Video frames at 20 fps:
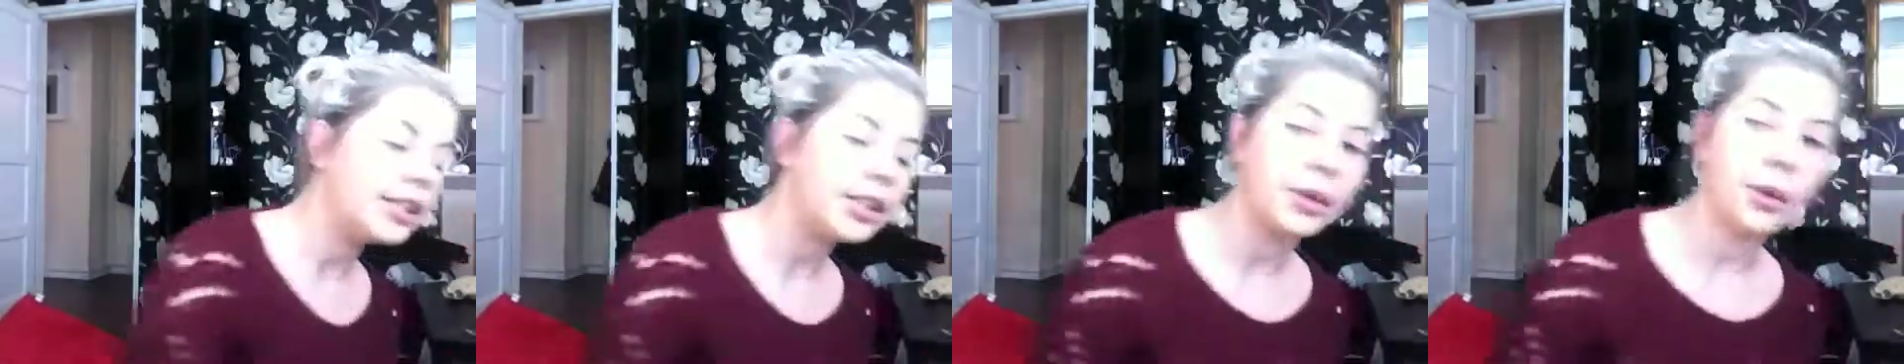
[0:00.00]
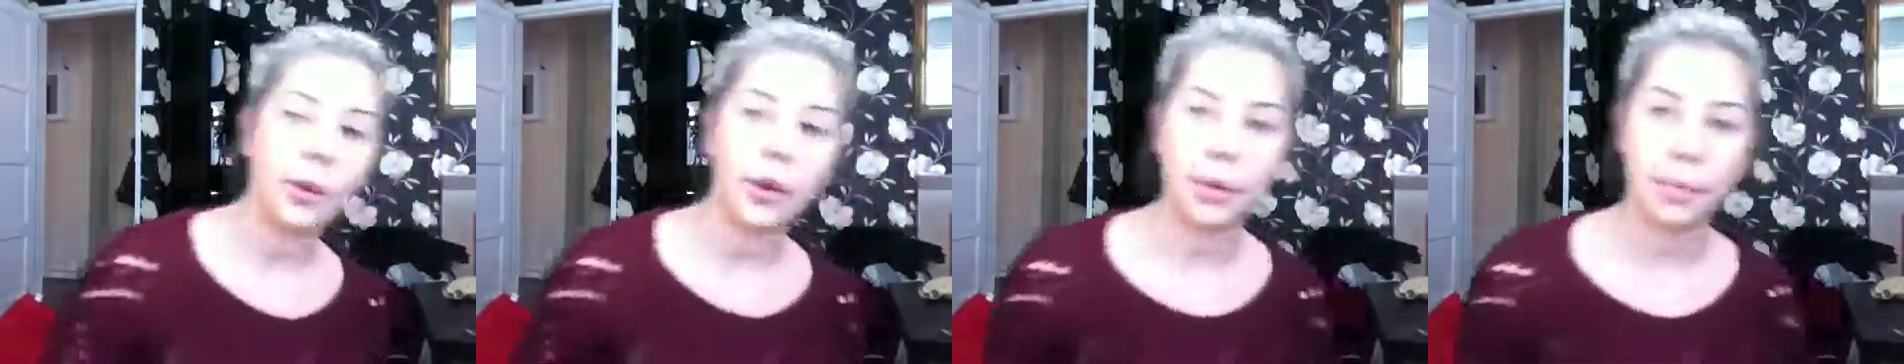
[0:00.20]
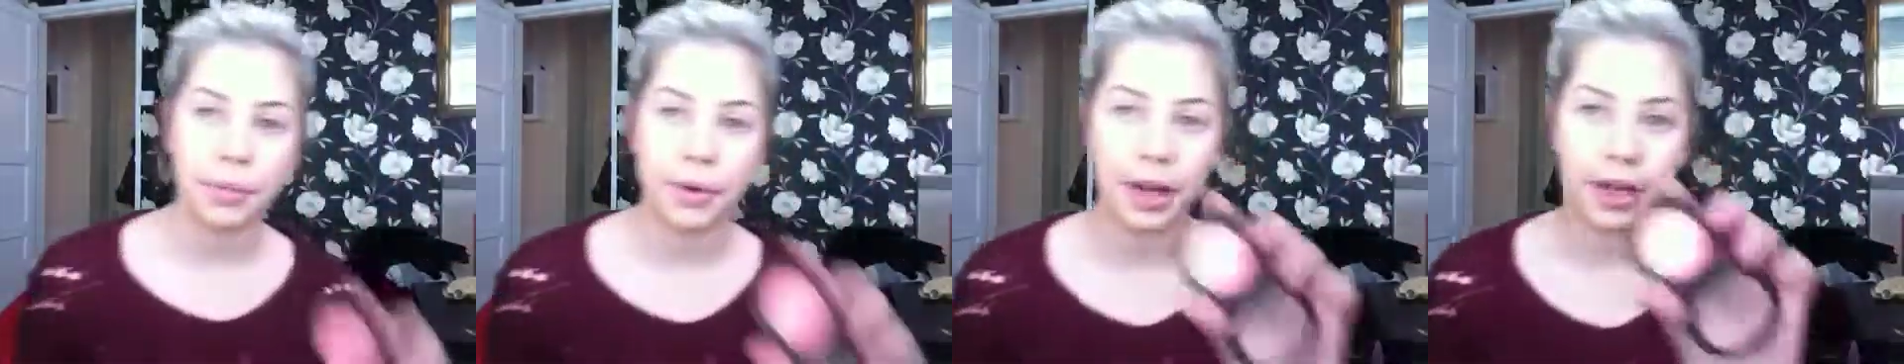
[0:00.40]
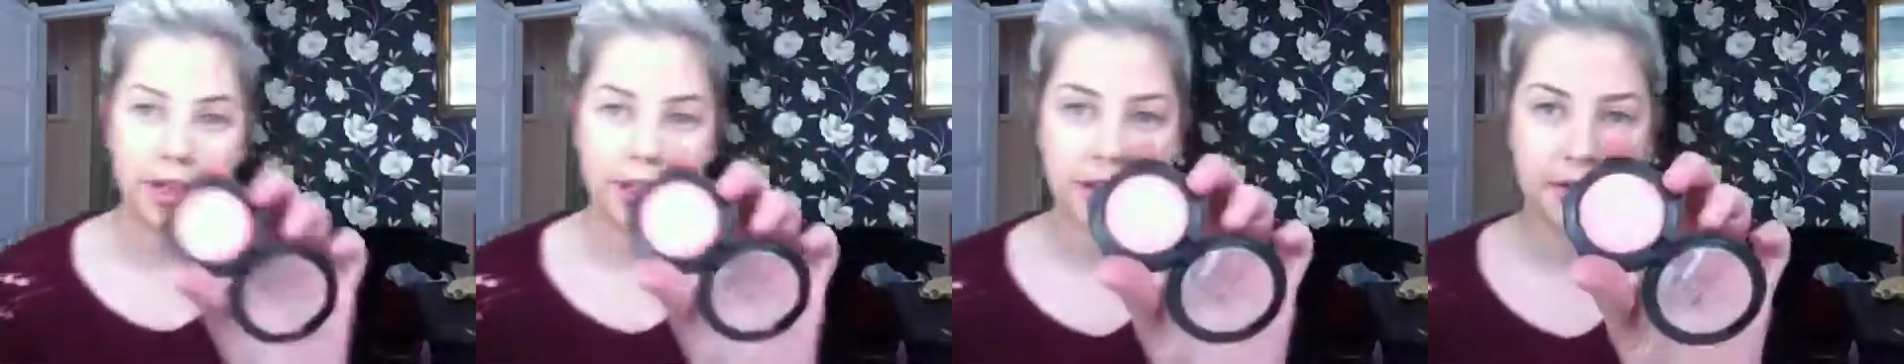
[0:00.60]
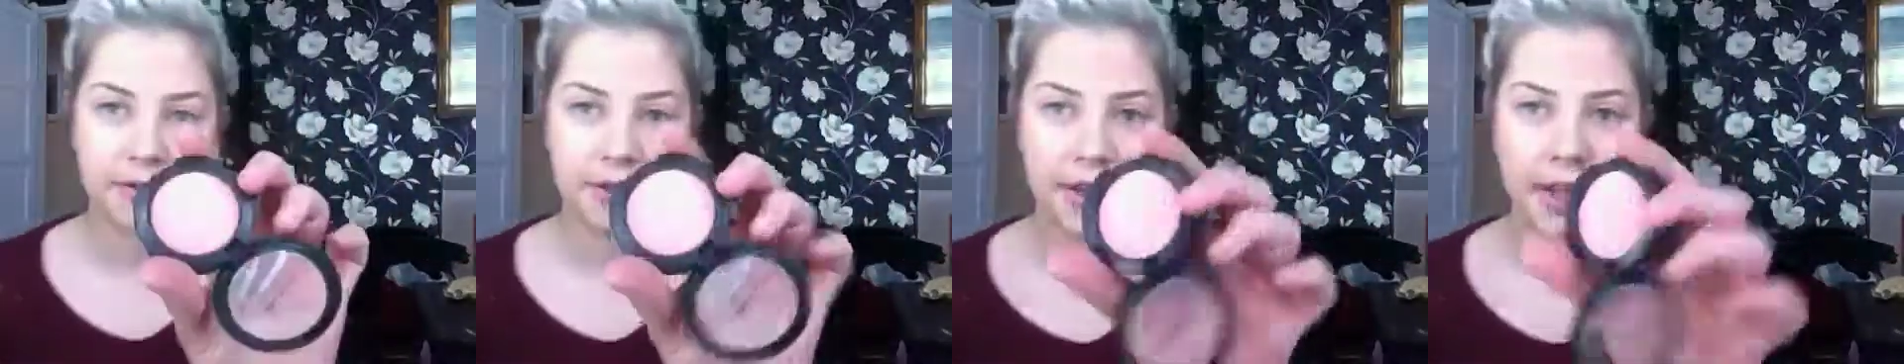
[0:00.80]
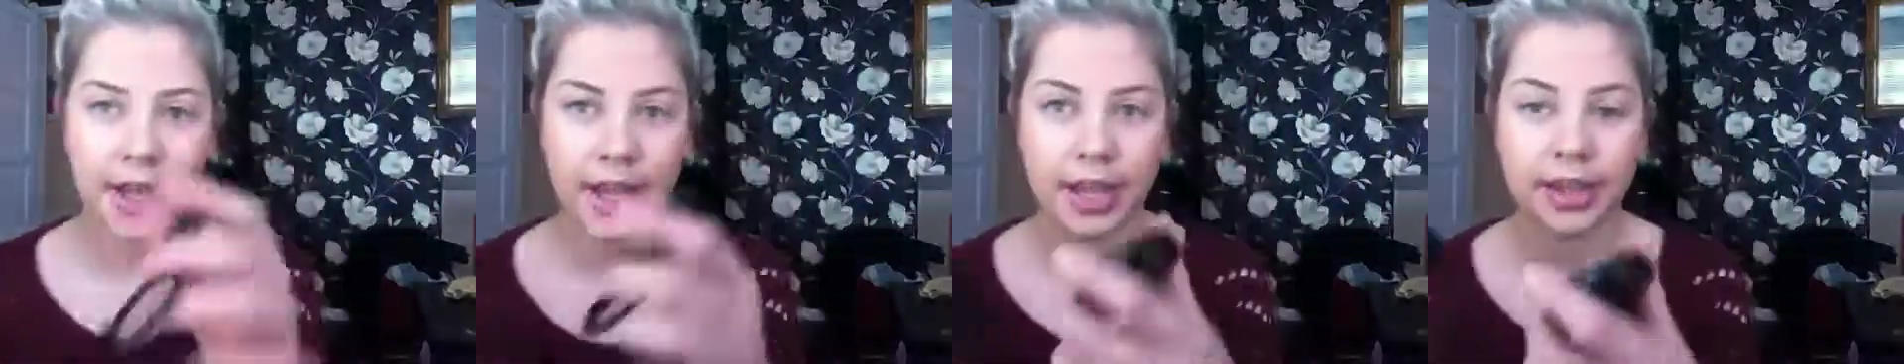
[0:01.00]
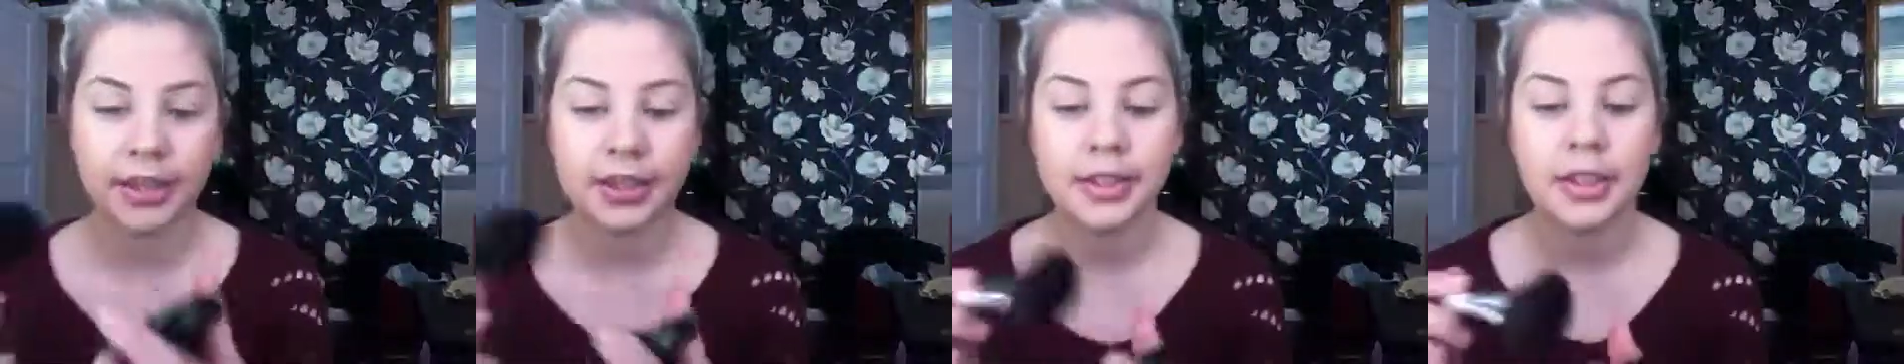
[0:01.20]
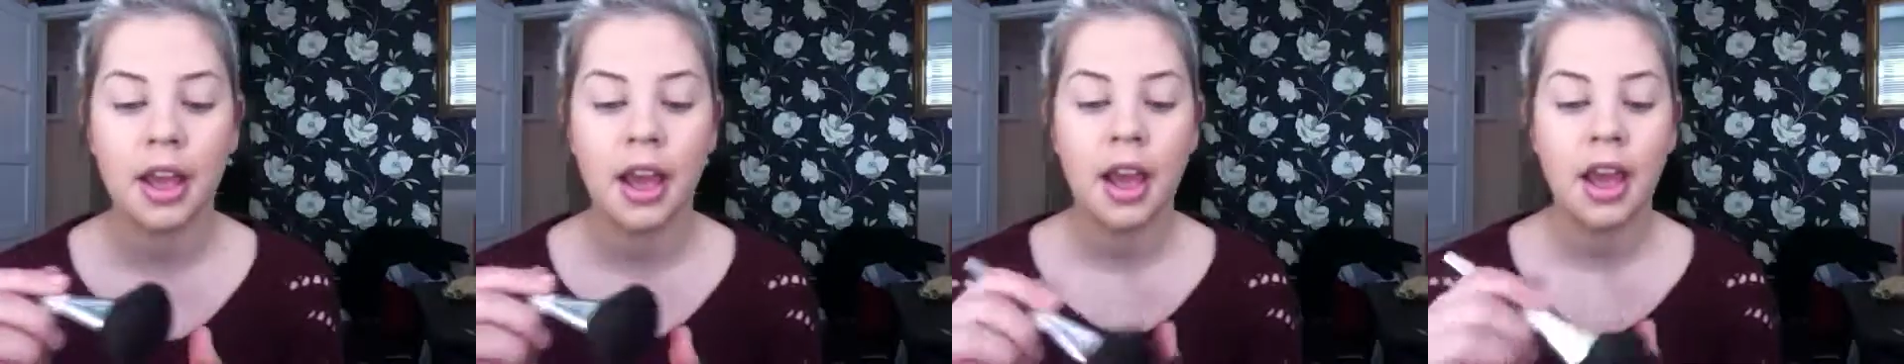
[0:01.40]
Dior brush for
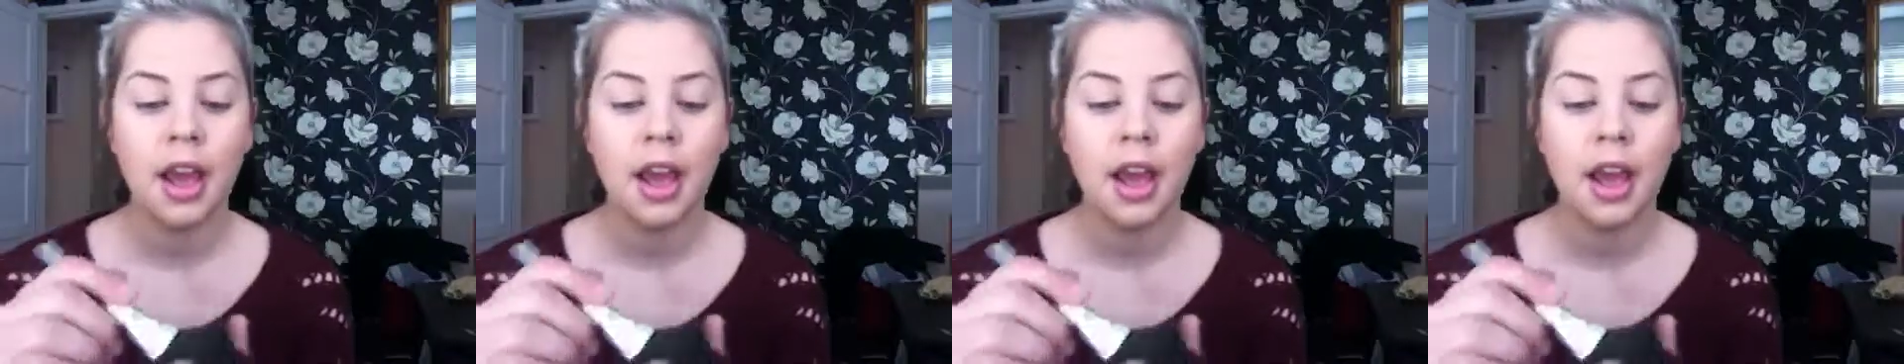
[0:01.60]
this,